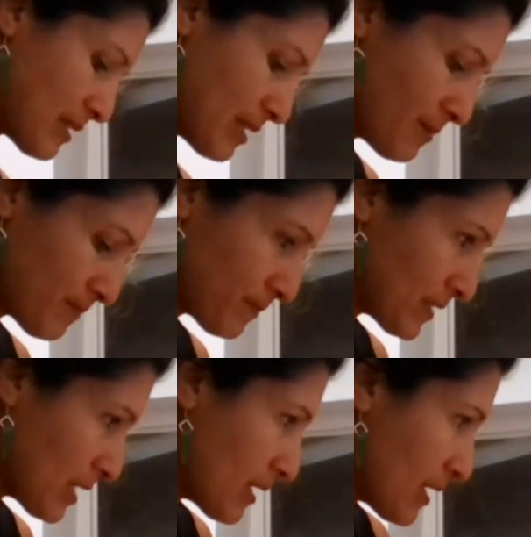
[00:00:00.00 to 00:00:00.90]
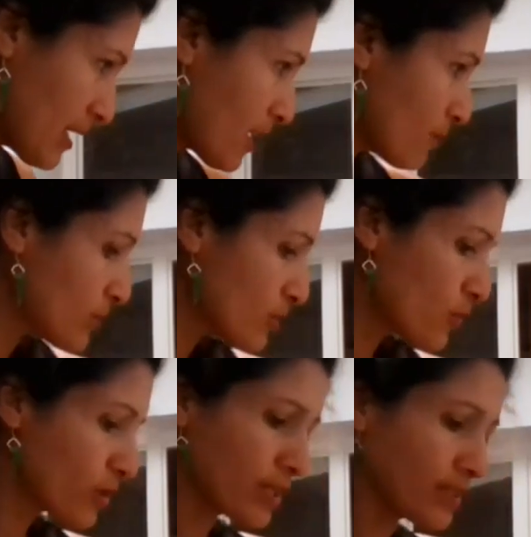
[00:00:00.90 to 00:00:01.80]
it how it's
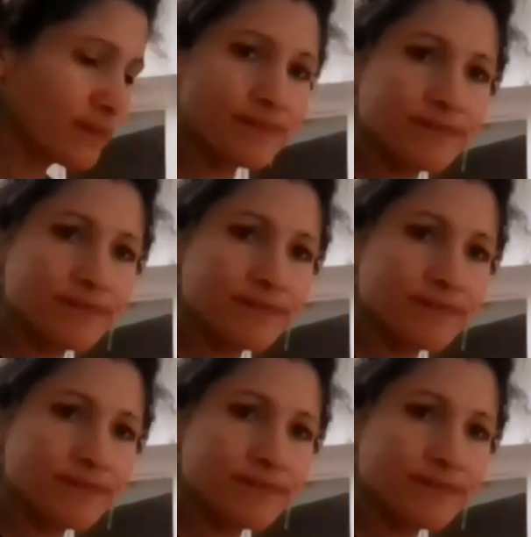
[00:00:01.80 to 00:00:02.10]
looking.